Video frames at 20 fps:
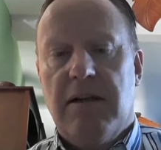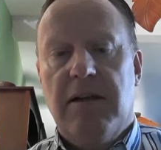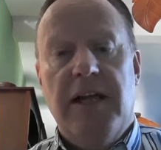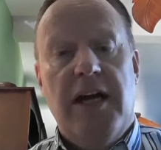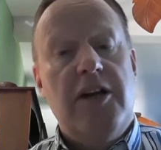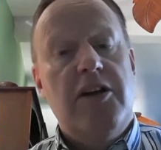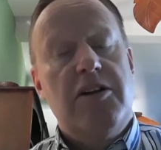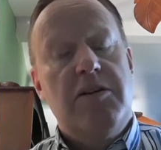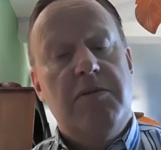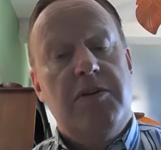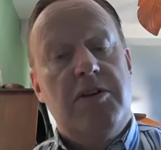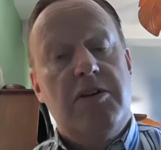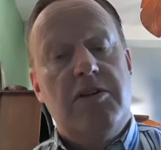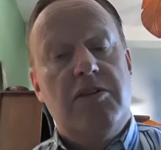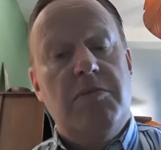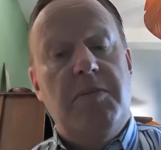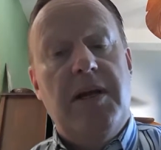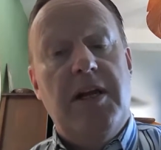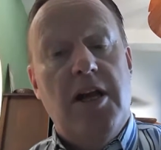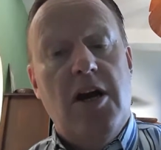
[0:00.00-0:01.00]
later
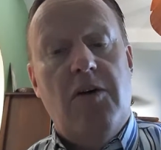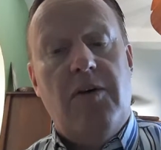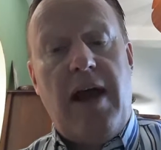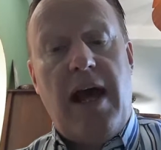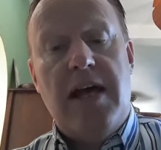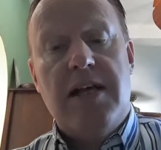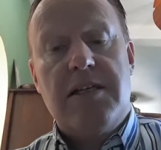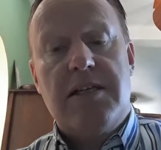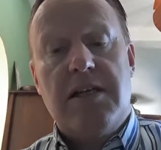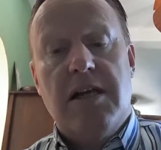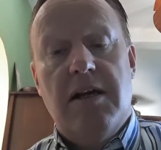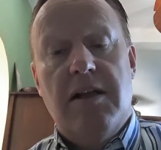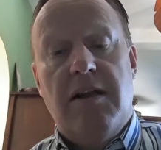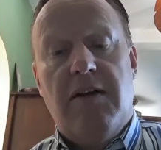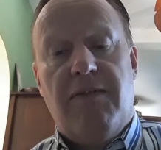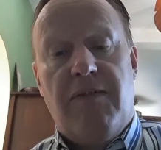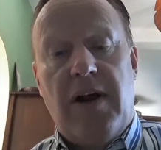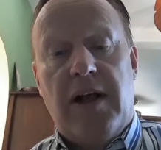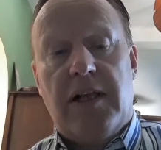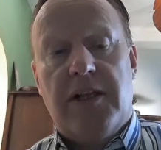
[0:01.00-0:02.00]
to be known as the
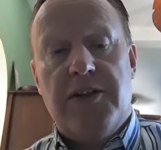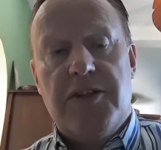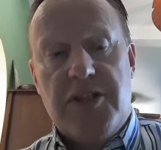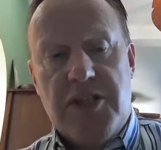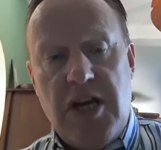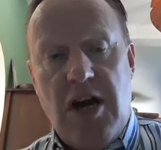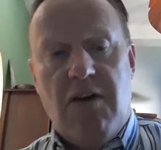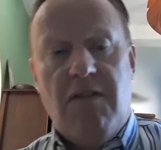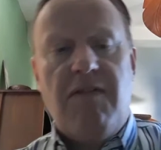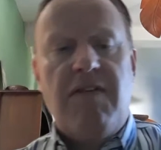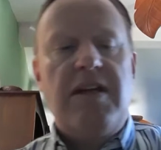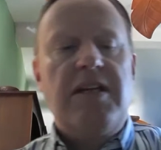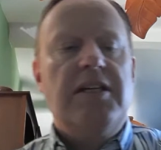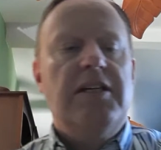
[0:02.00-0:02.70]
Franklin stove,